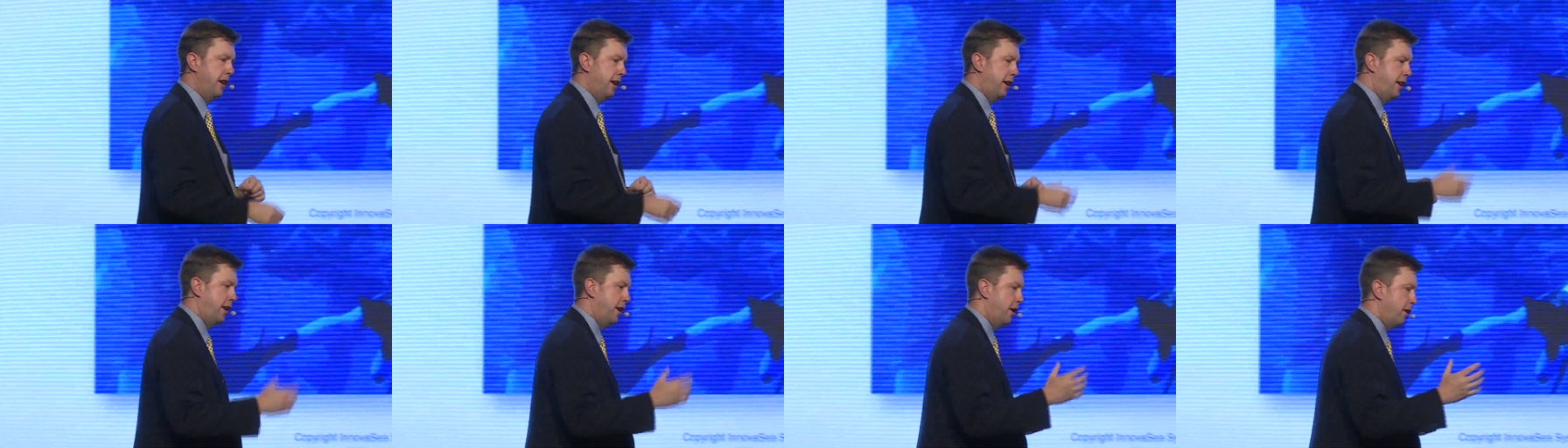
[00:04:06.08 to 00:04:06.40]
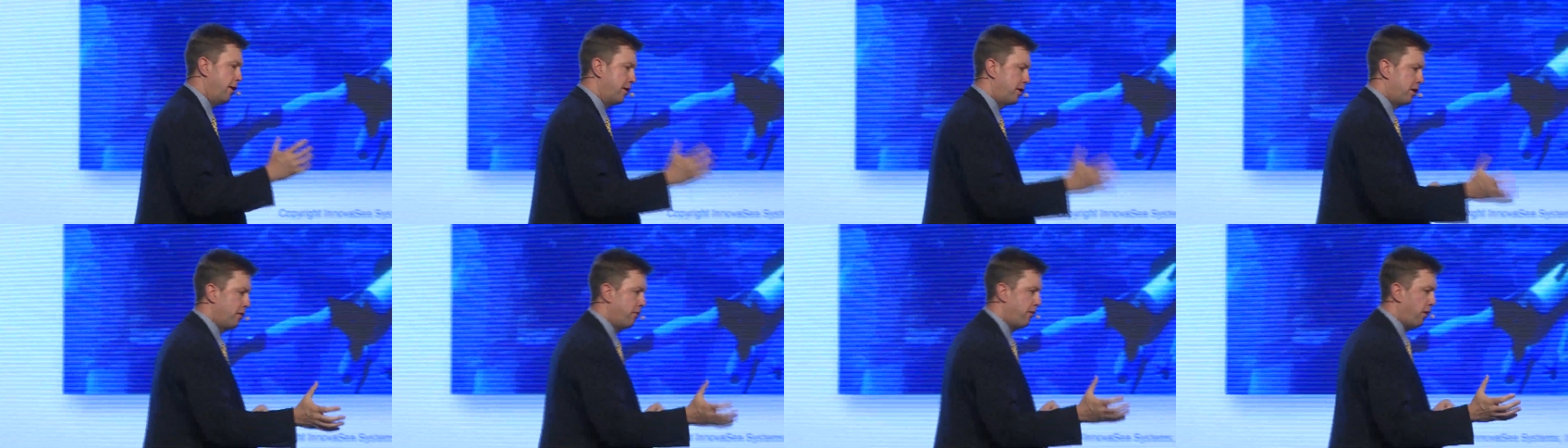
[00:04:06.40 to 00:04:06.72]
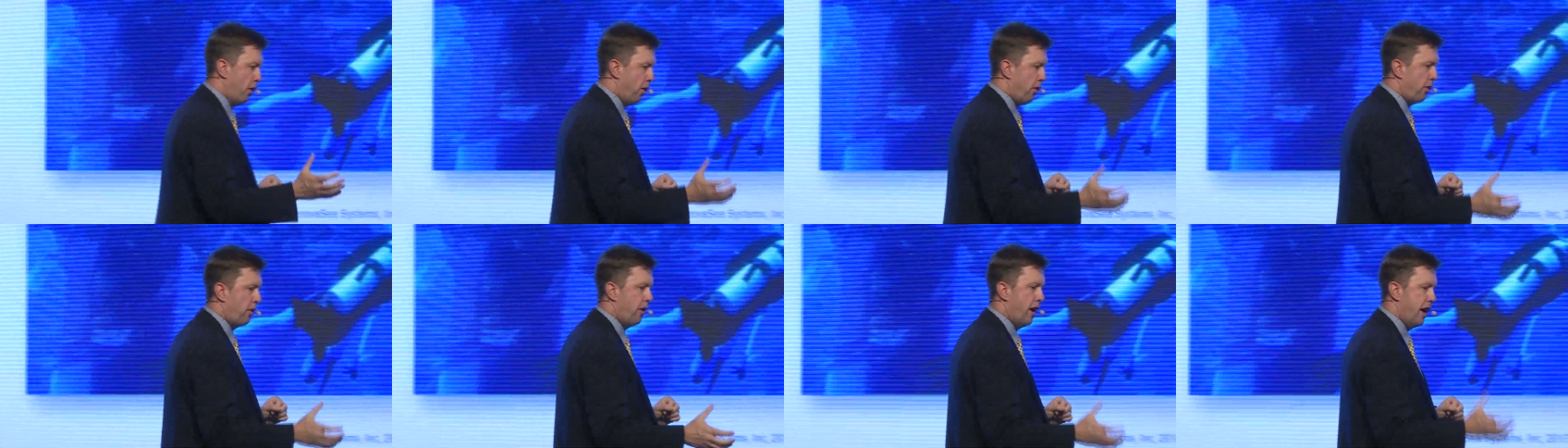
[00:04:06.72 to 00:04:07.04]
Here's a
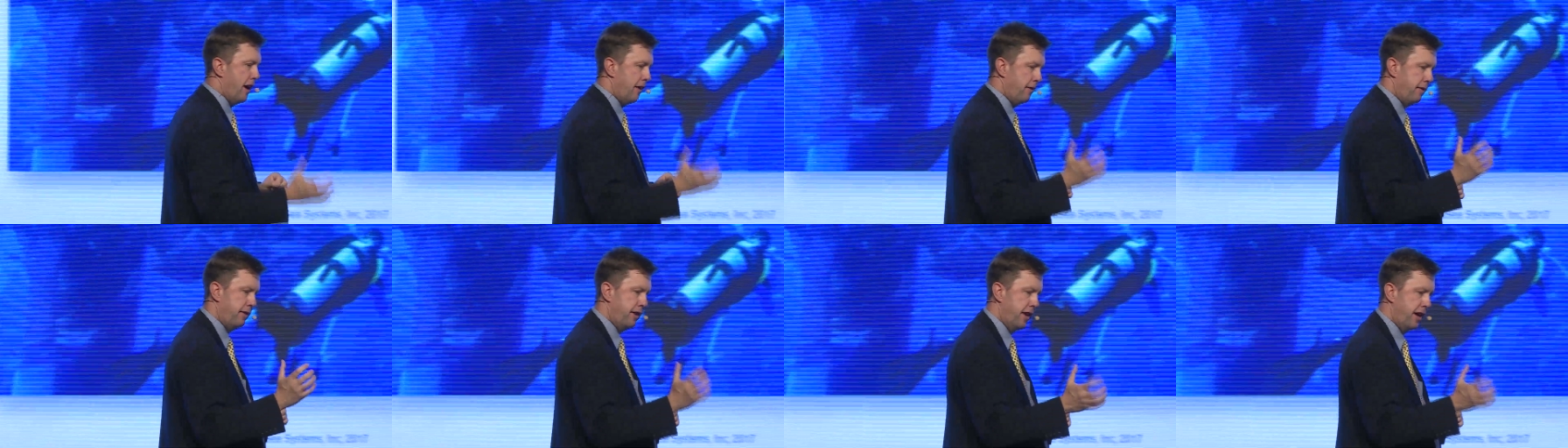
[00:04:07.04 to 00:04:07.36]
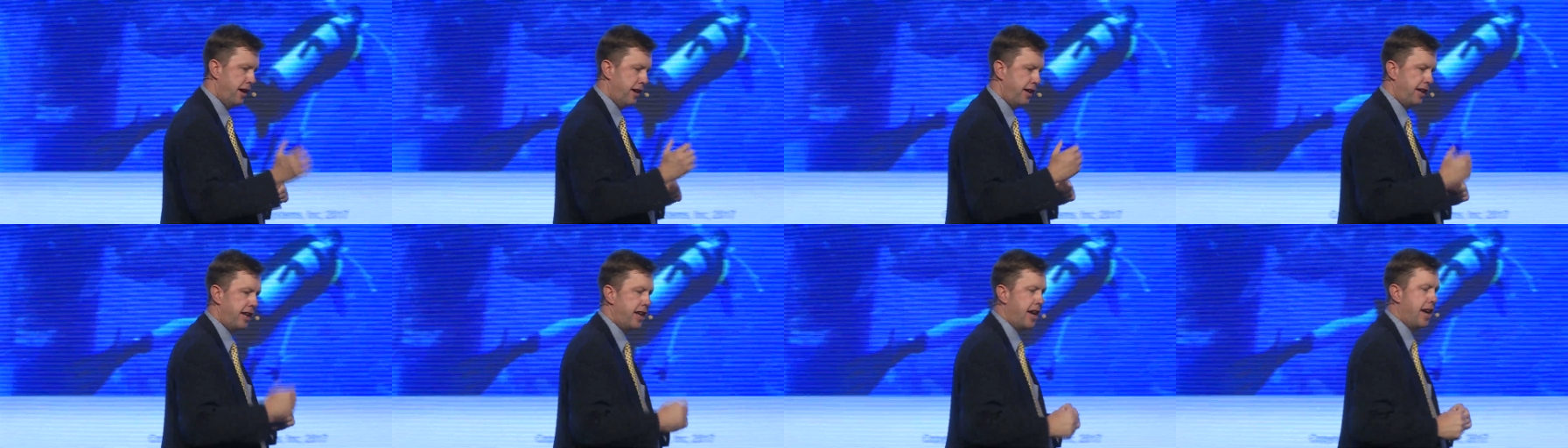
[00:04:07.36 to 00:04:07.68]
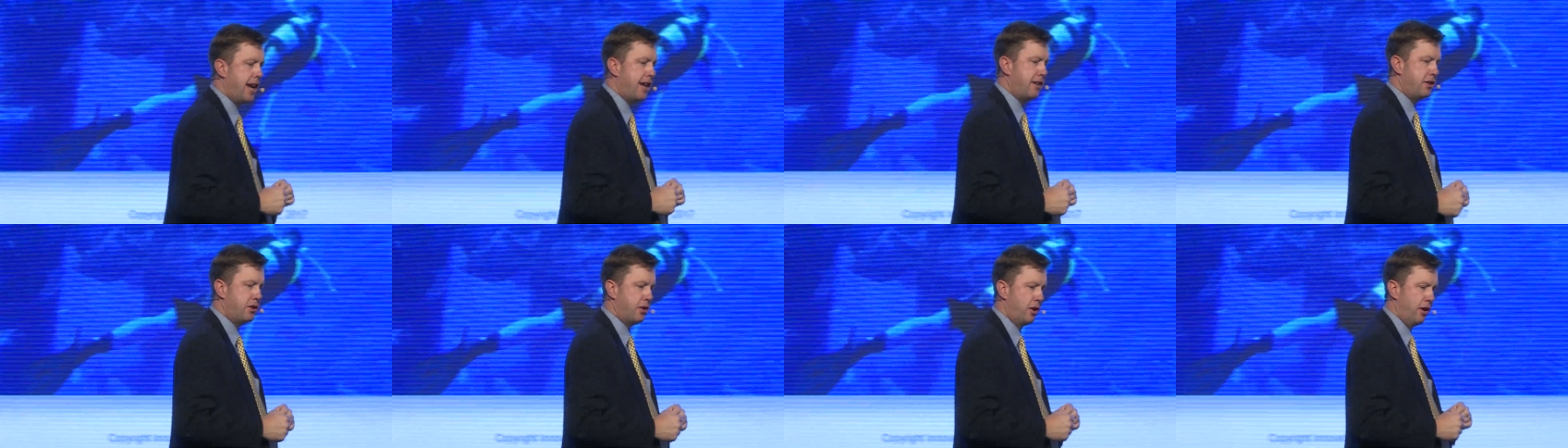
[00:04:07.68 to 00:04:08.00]
photograph, not a C
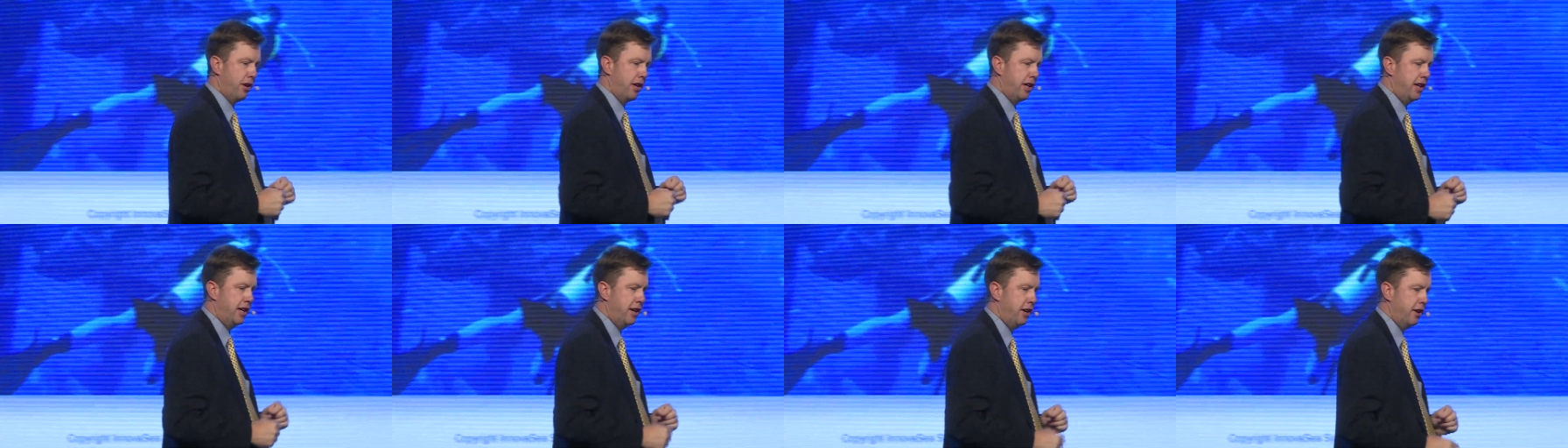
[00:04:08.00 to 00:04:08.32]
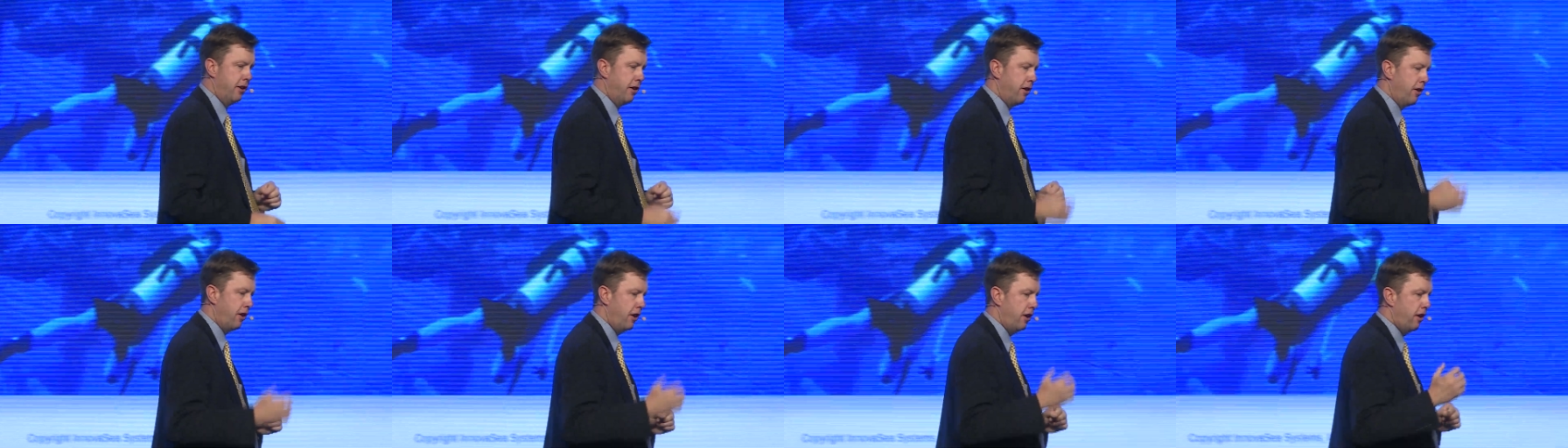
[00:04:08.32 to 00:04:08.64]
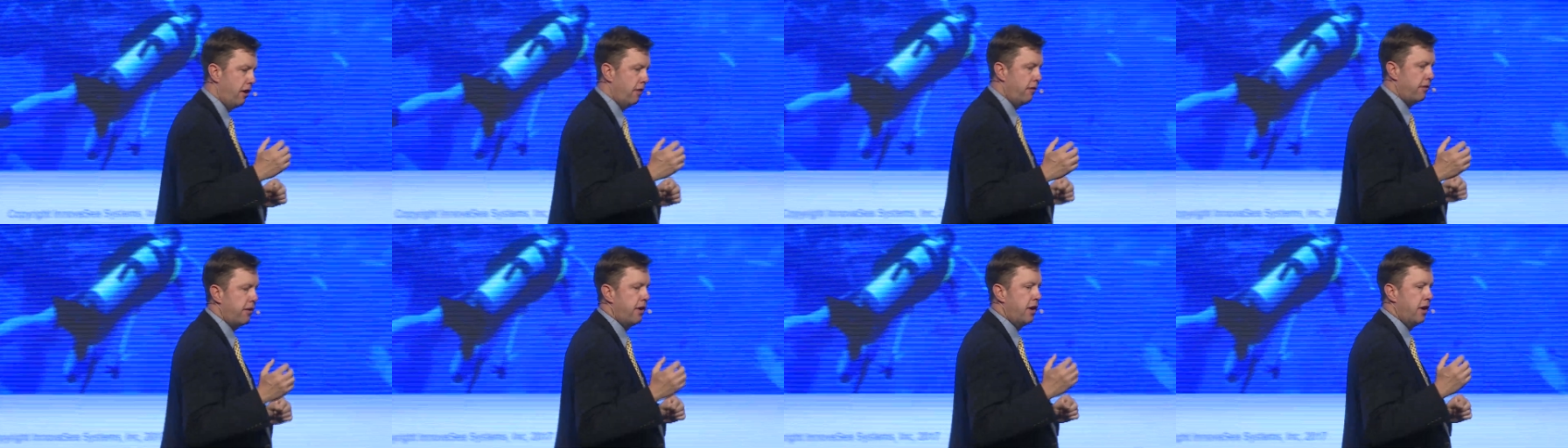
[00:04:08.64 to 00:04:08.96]
A D drawing here,
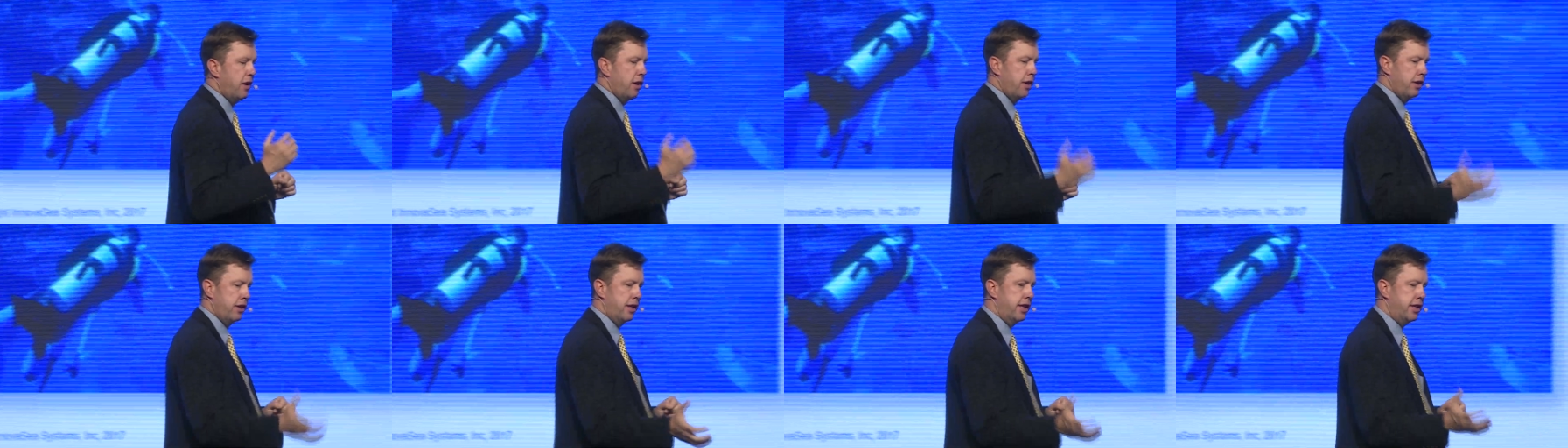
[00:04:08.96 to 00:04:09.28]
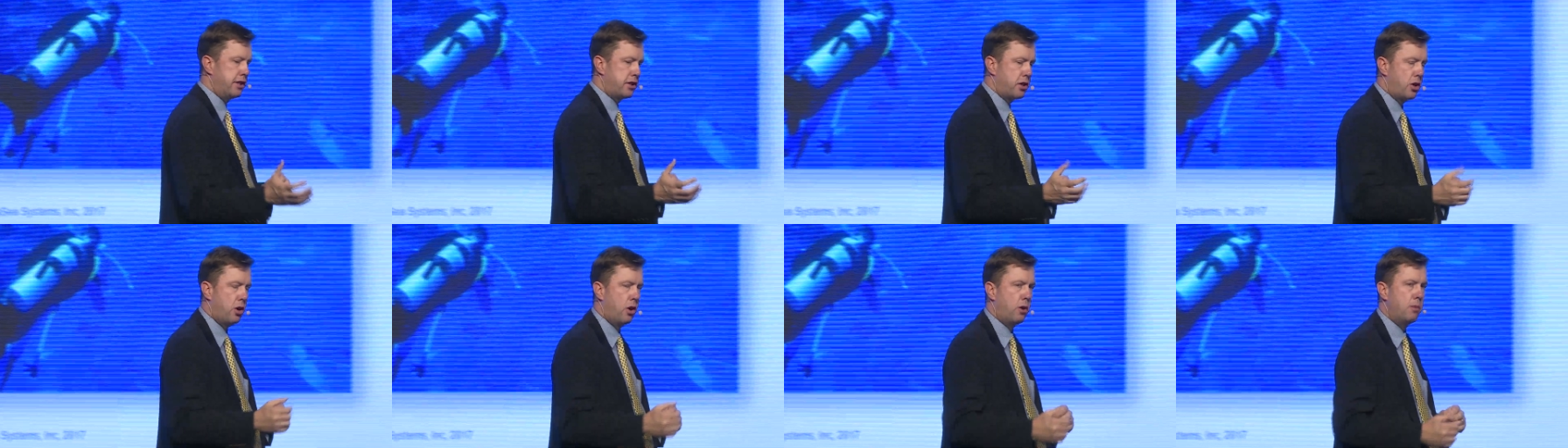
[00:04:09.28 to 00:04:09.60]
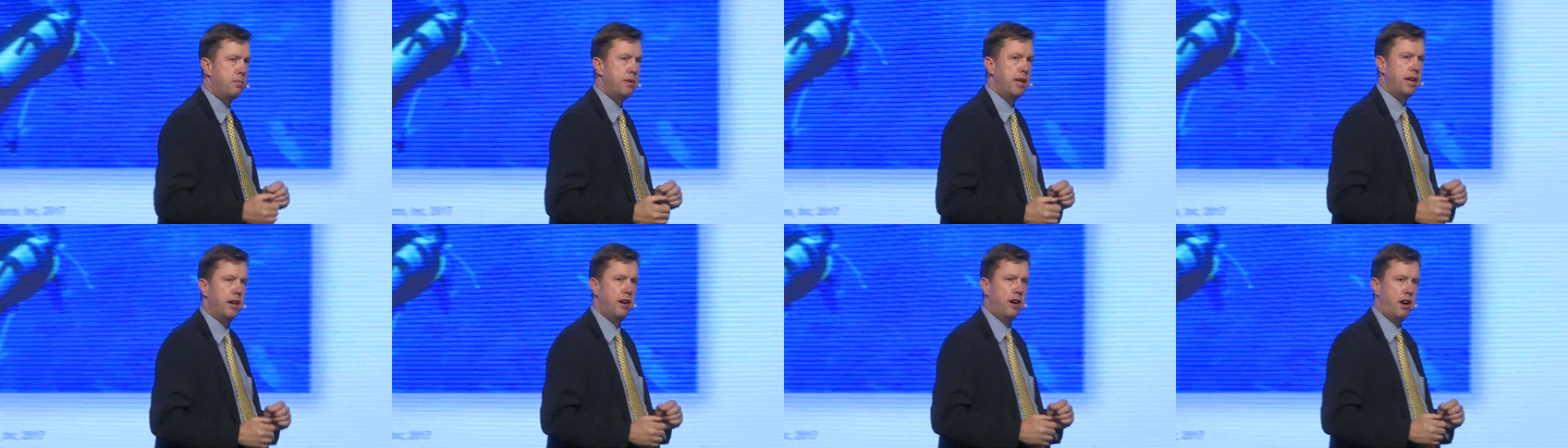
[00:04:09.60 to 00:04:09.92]
of these
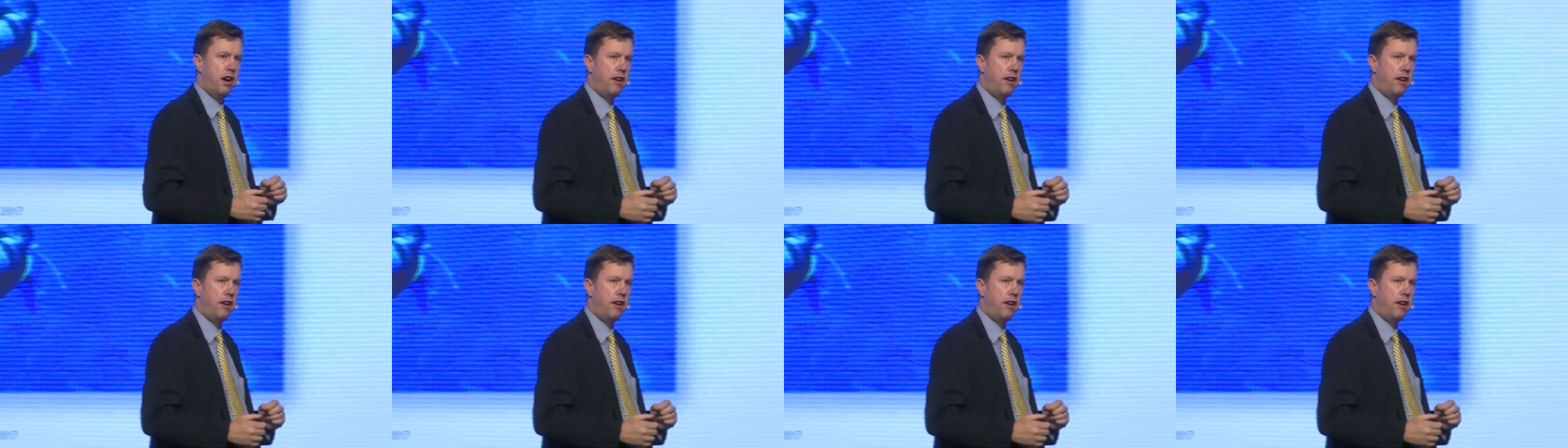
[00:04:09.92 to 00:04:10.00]
cobia